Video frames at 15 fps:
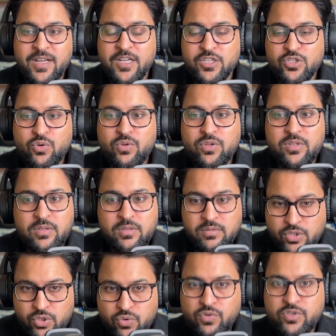So
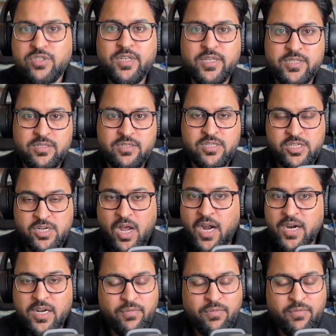use this. Start,